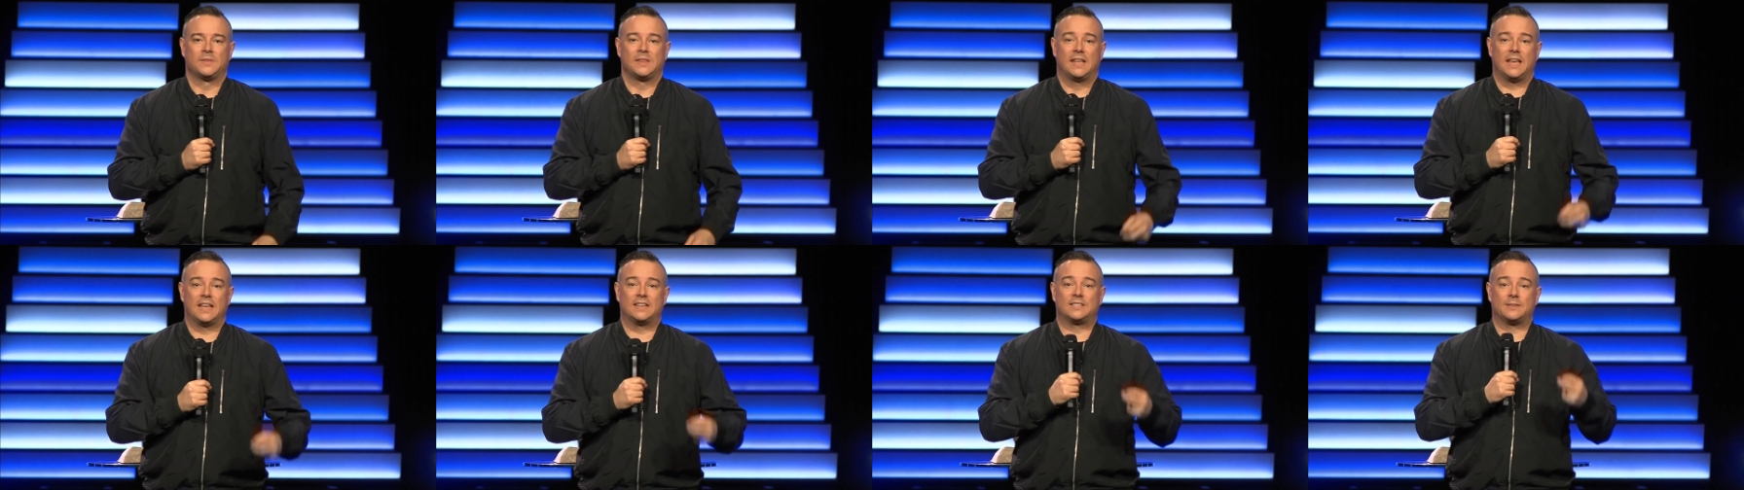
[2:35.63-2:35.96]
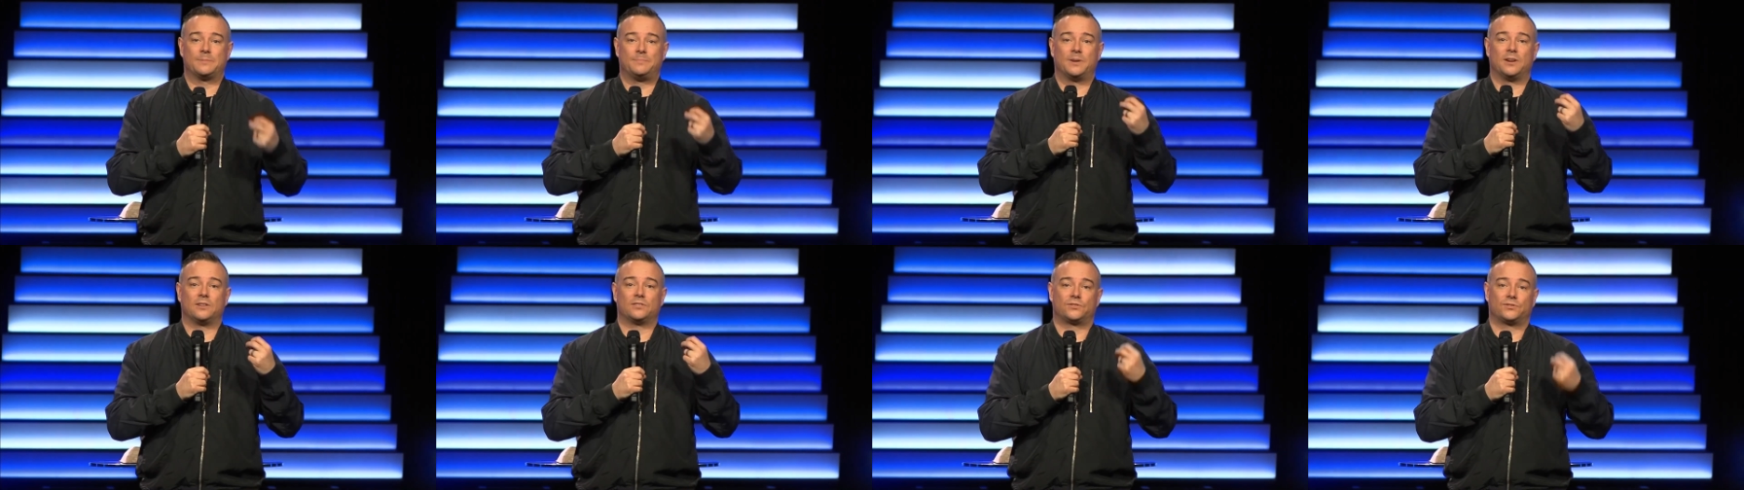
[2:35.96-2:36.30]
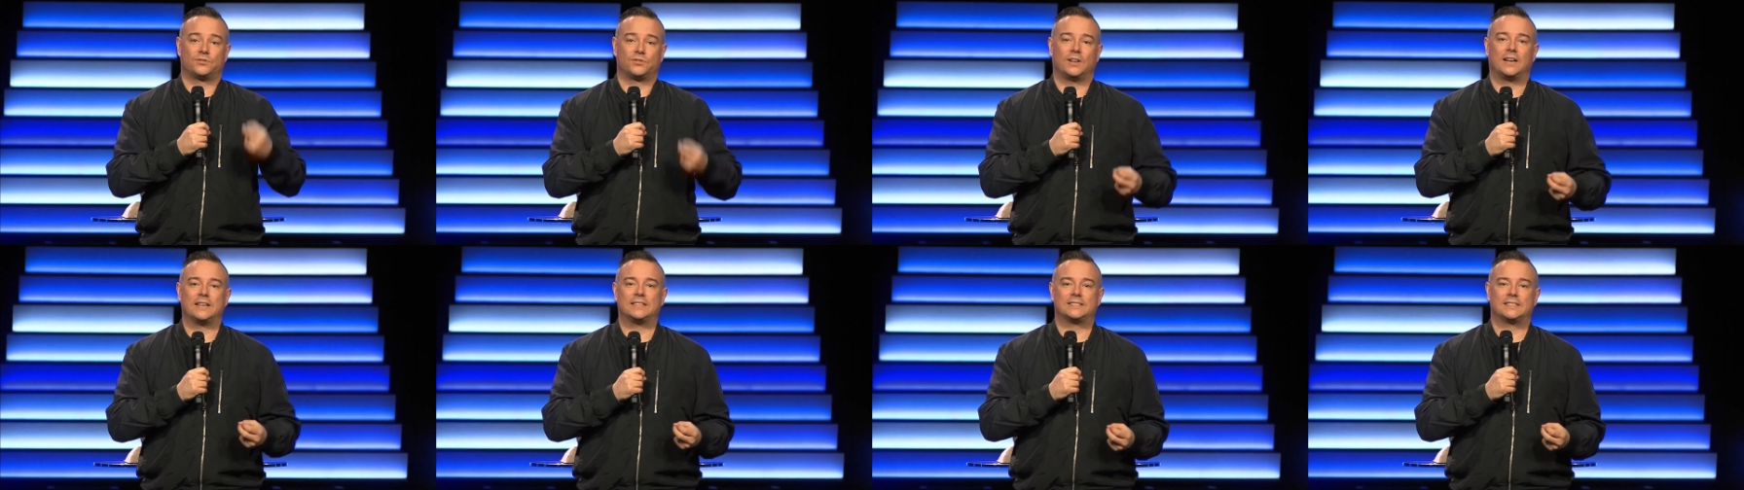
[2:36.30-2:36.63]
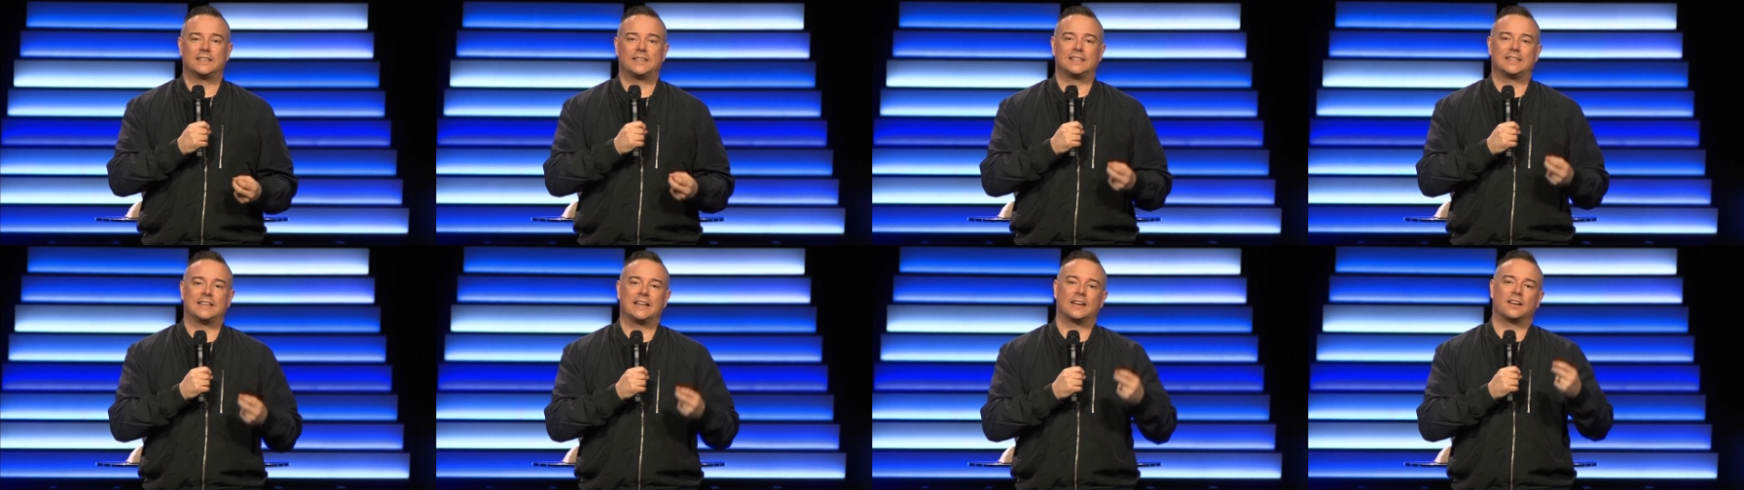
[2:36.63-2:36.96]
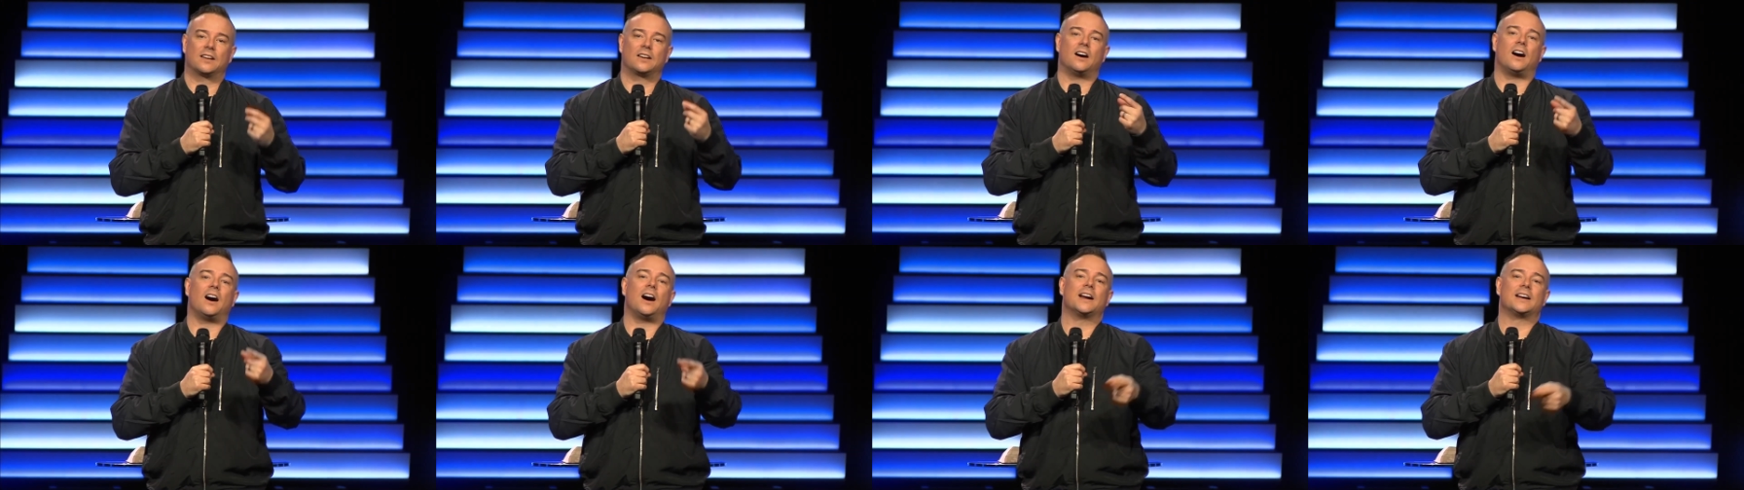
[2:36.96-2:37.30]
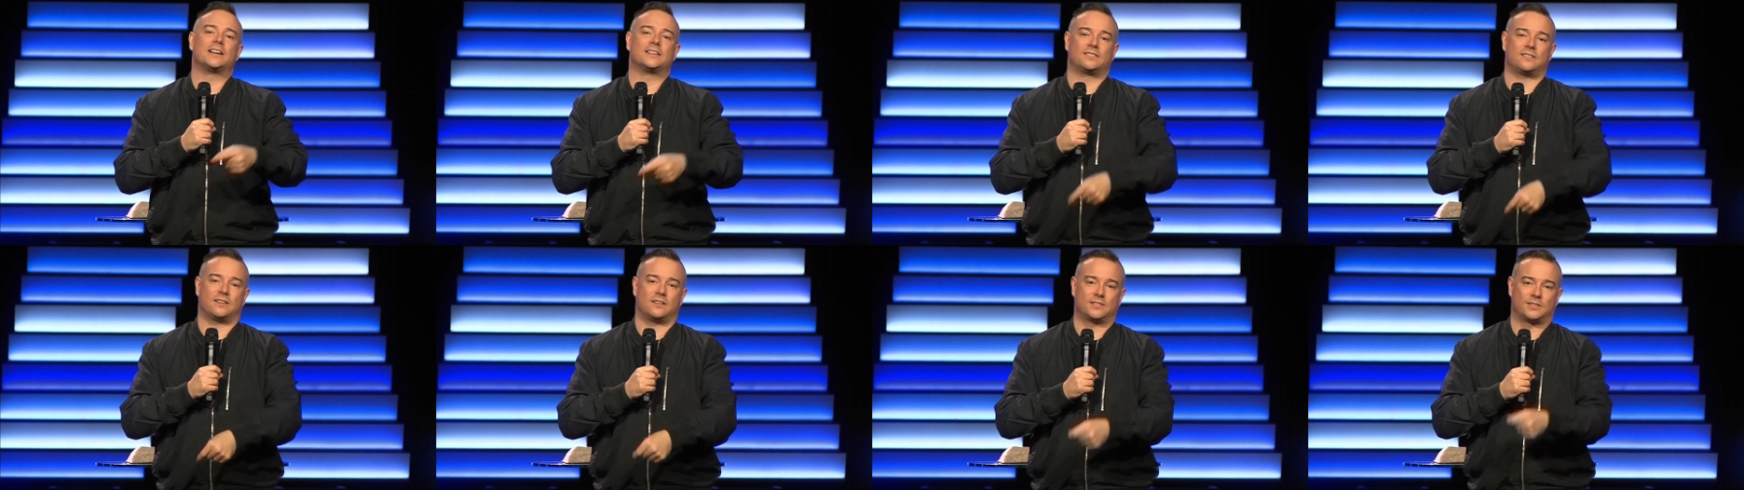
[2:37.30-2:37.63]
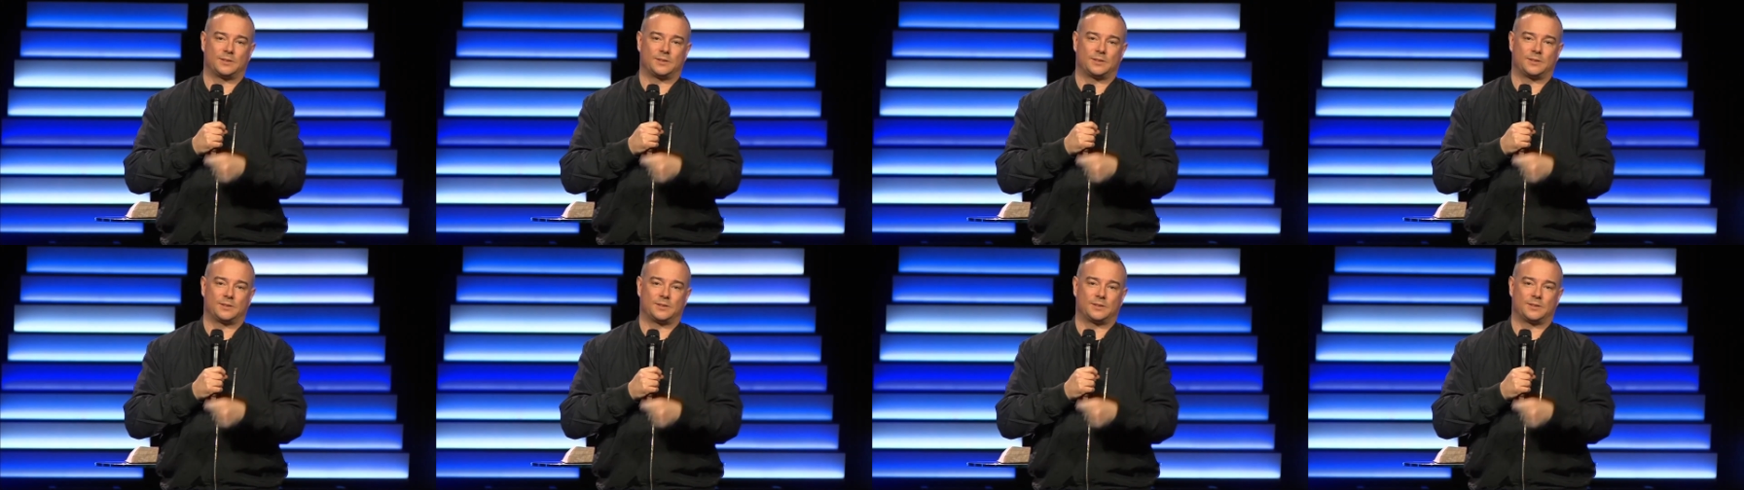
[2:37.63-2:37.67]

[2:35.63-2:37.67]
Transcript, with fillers: It's about trusting that God is our